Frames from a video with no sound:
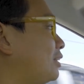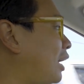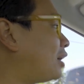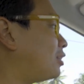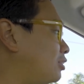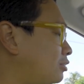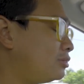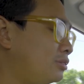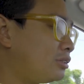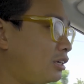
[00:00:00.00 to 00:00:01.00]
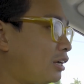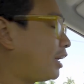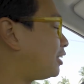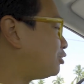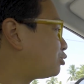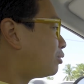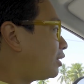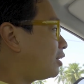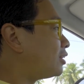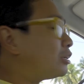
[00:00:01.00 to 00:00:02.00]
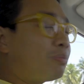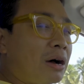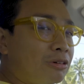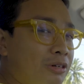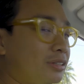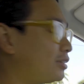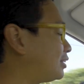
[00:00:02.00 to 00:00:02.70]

narrow, and usually underpowered.